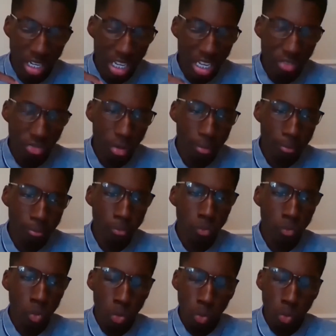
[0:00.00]
And even
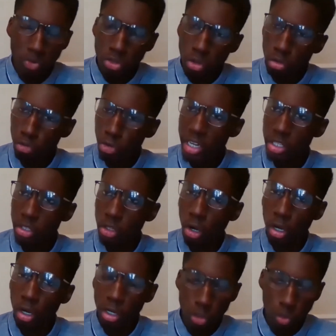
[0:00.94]
with the race
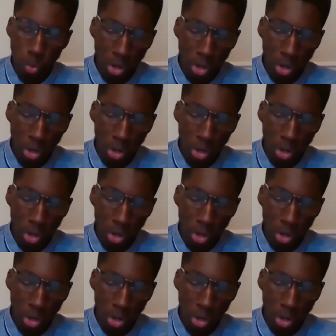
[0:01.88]
card